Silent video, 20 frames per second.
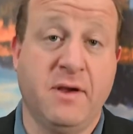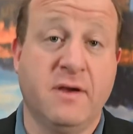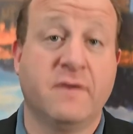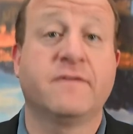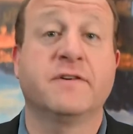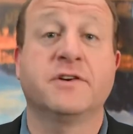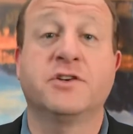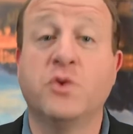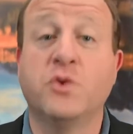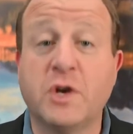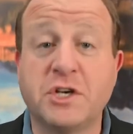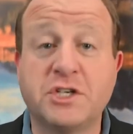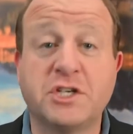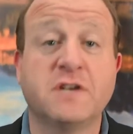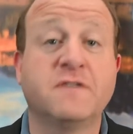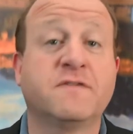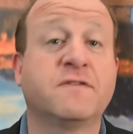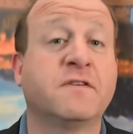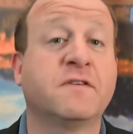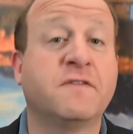for
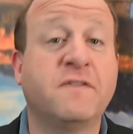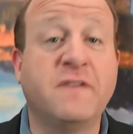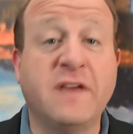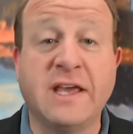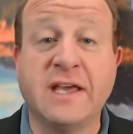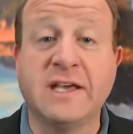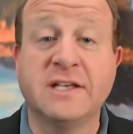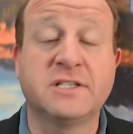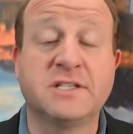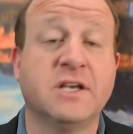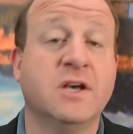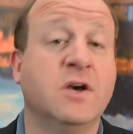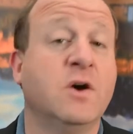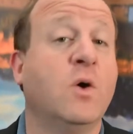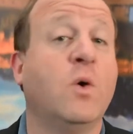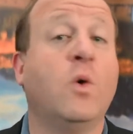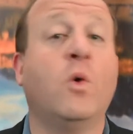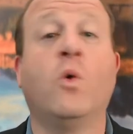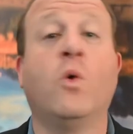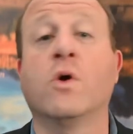tuition, for fees,
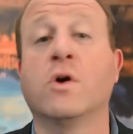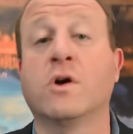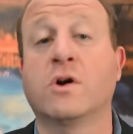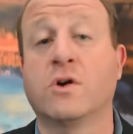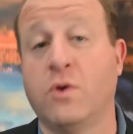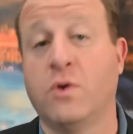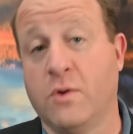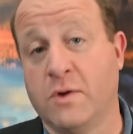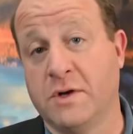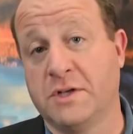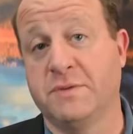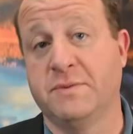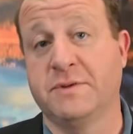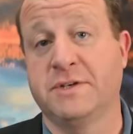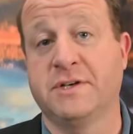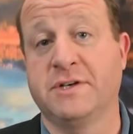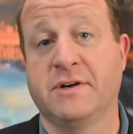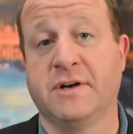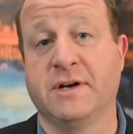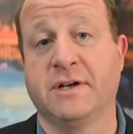or course
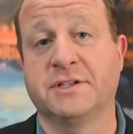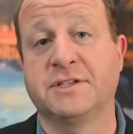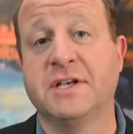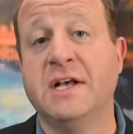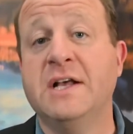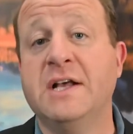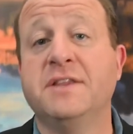materials.